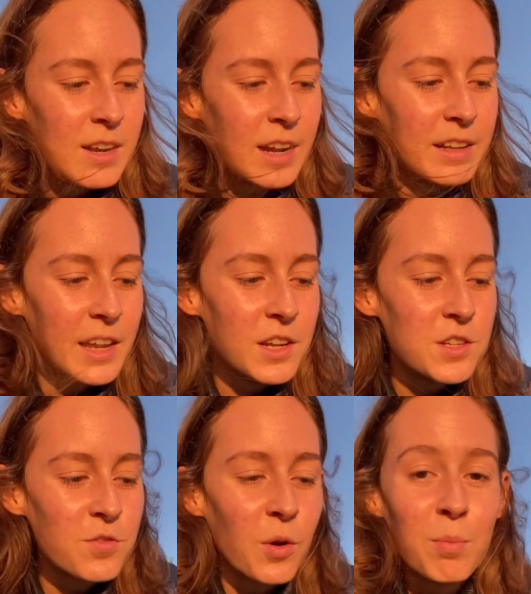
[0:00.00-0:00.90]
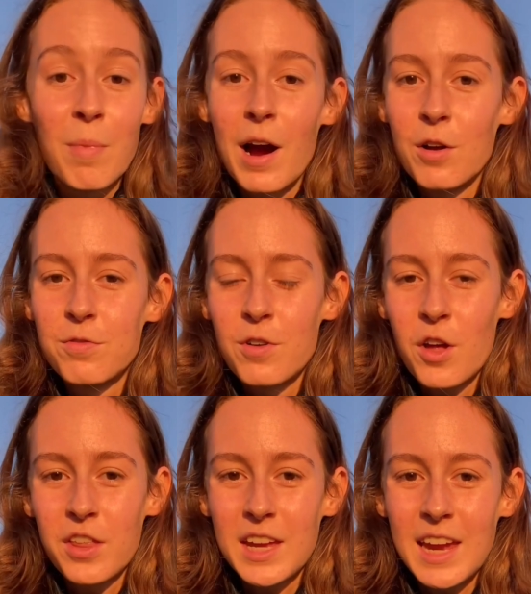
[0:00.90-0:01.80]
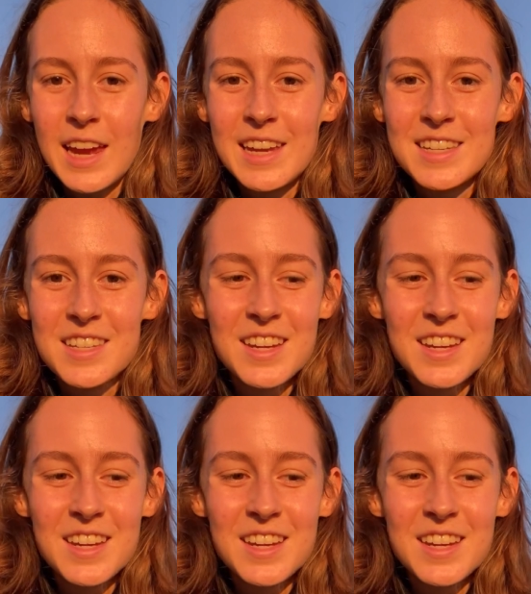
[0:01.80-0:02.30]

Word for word: And that is from Our Father Cares.